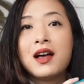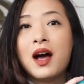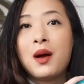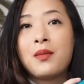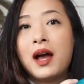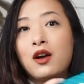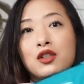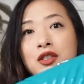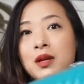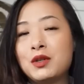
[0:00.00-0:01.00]
I
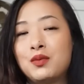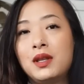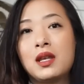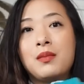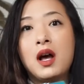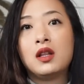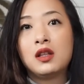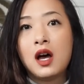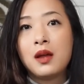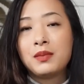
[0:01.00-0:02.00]
alternate between them a
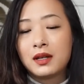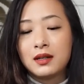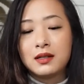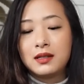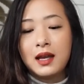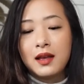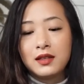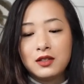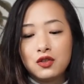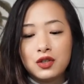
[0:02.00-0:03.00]
lot because yeah,
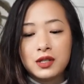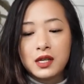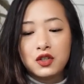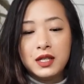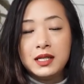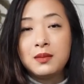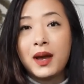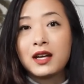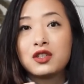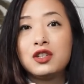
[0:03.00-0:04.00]
these are just such easy
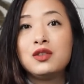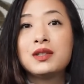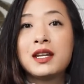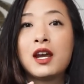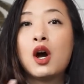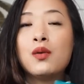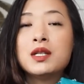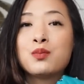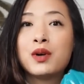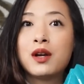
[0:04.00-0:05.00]
bags to use. And I
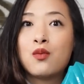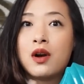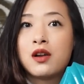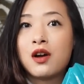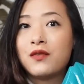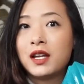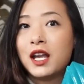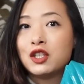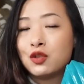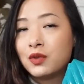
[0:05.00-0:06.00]
always bring one on
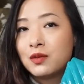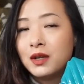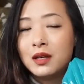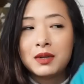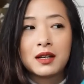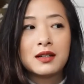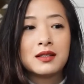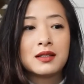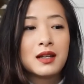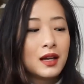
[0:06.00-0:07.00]
vacation with me
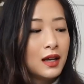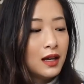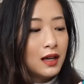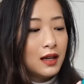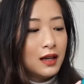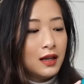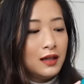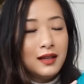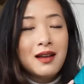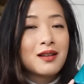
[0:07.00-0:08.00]
because
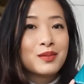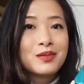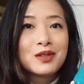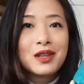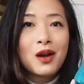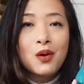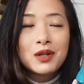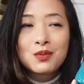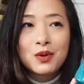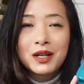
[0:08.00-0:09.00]
yeah, they
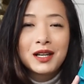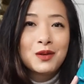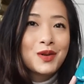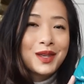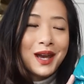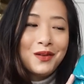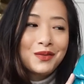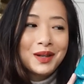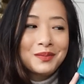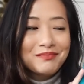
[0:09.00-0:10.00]
always work in with an
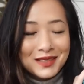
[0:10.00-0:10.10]
outfit.